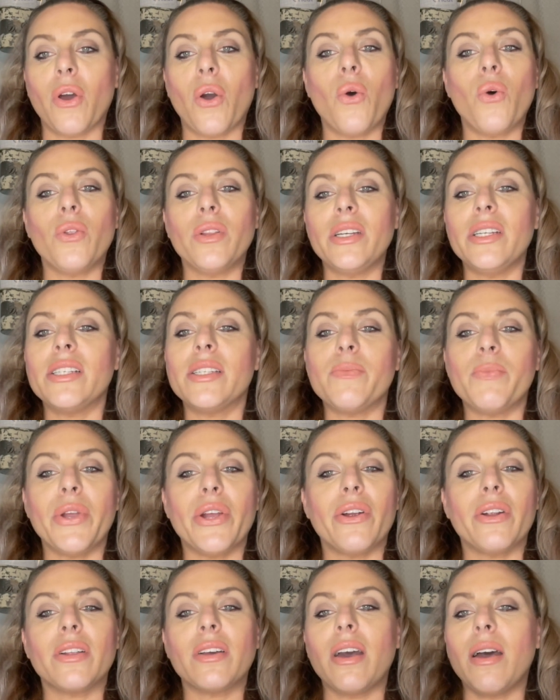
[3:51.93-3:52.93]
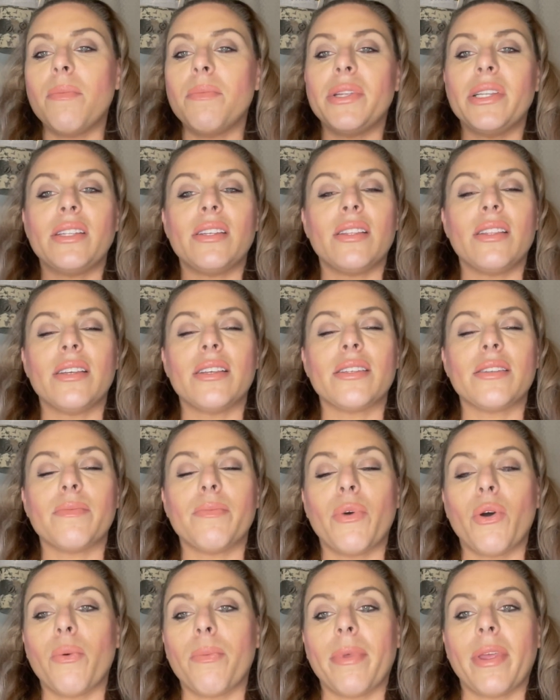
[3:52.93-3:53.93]
Holy Spirit, come into this
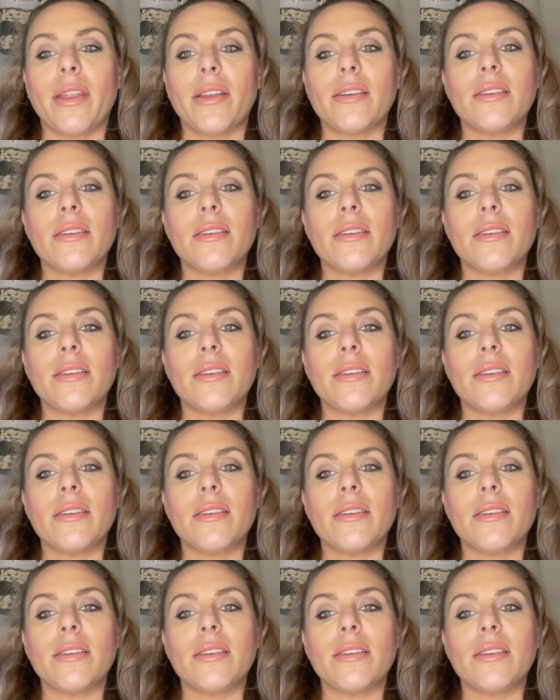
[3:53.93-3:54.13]
moment.